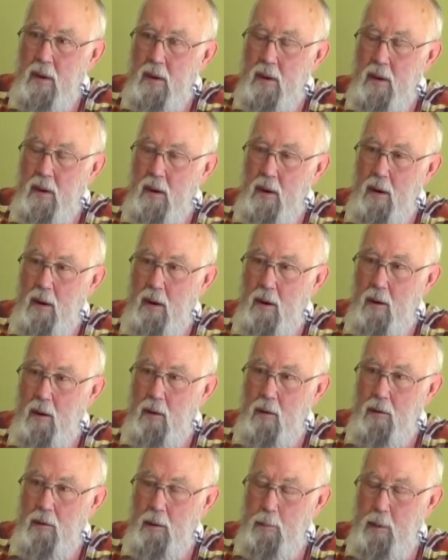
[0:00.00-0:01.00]

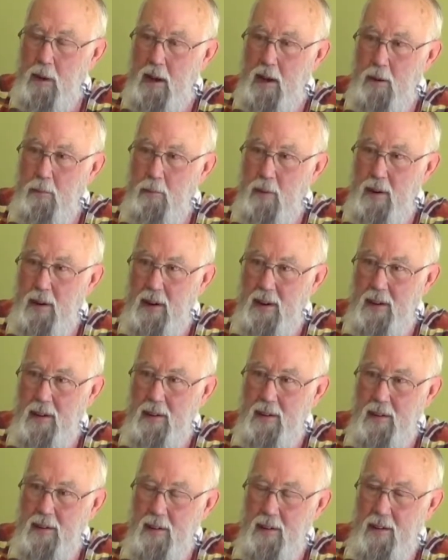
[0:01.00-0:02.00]
to begin my
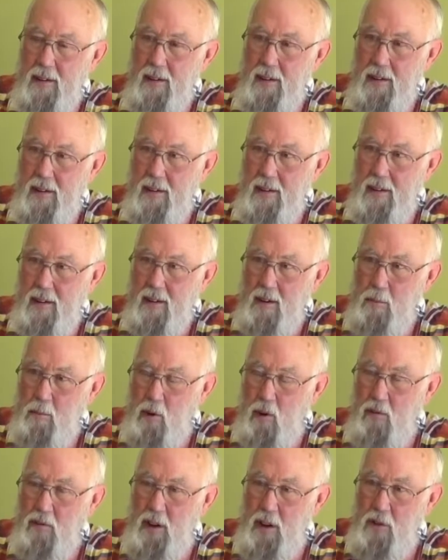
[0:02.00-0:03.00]

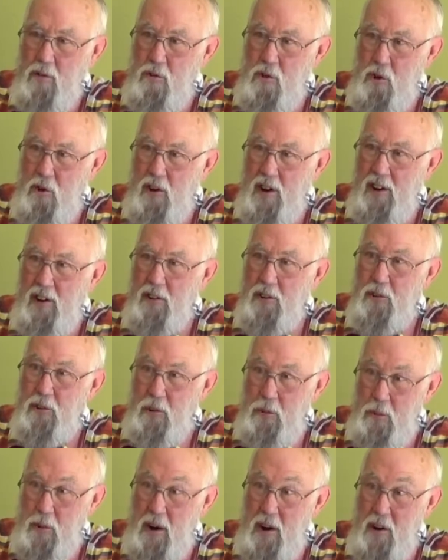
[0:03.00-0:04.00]
professorial
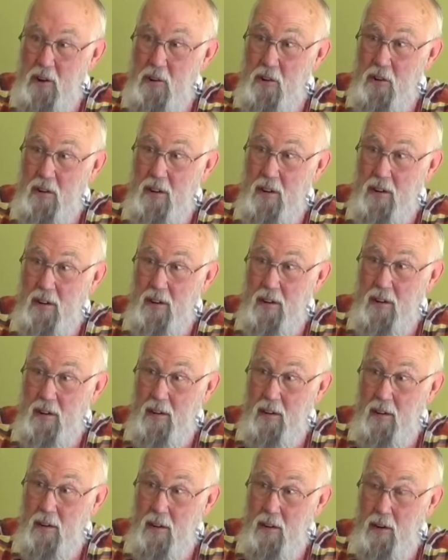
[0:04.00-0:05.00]
career,
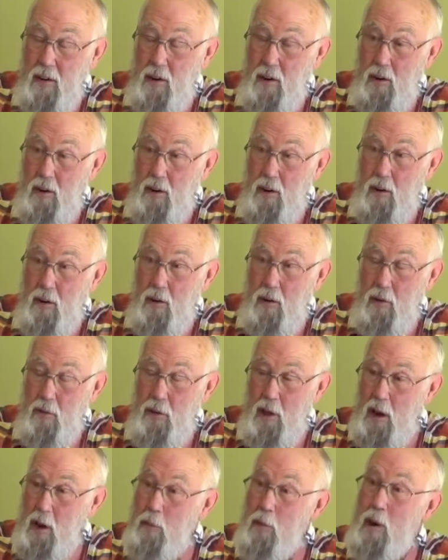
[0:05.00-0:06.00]

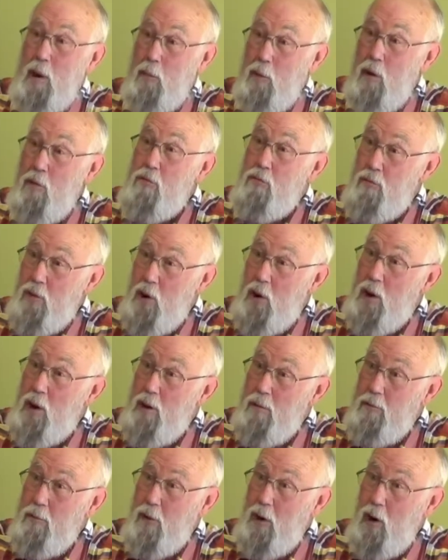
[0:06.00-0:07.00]
that I really wasn't
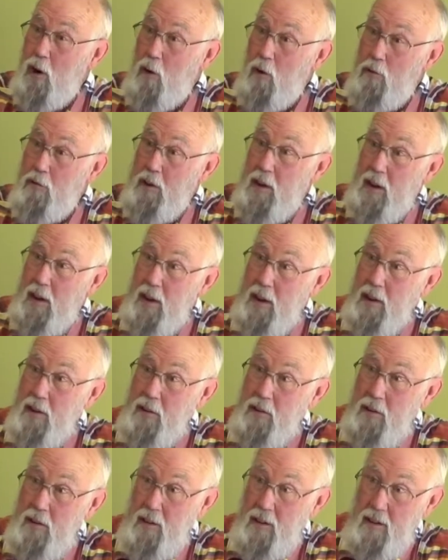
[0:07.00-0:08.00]
very involved
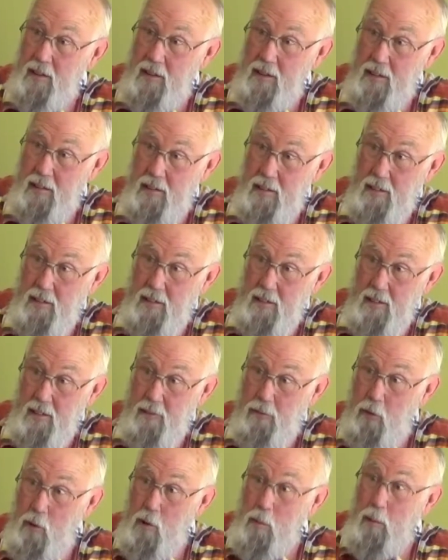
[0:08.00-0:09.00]
in
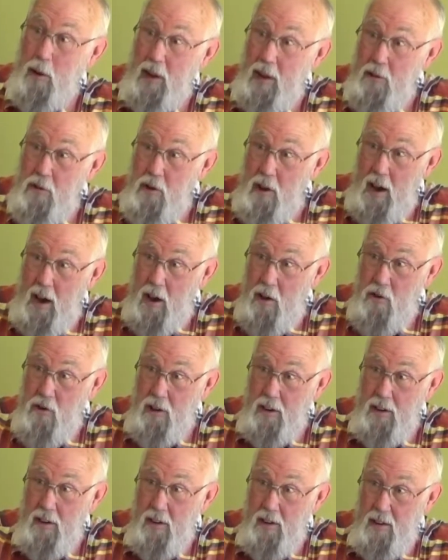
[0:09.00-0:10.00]
formal
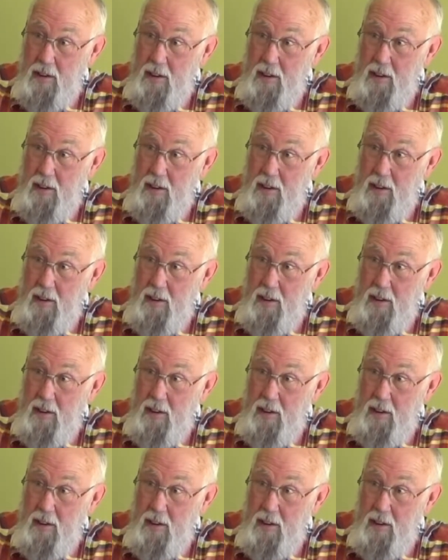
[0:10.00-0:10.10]
education.